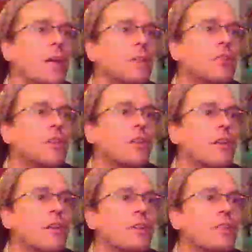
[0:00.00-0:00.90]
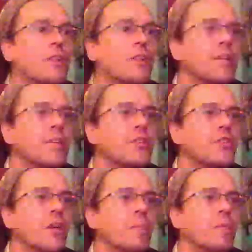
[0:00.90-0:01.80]
I took a
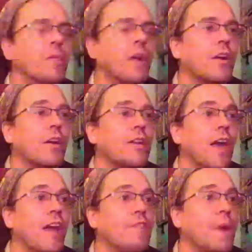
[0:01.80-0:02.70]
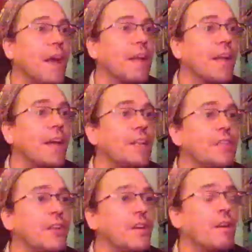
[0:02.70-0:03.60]
trip there to dive back in
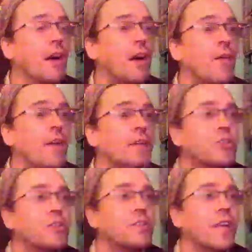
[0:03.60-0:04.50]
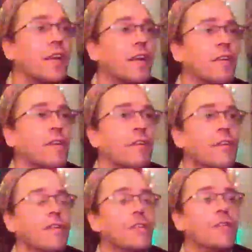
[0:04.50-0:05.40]
'92. Oh, interesting.
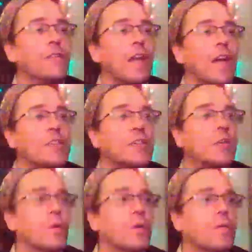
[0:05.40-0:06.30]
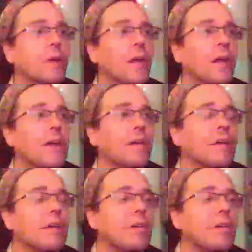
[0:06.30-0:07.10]
Dude, that's cool, man.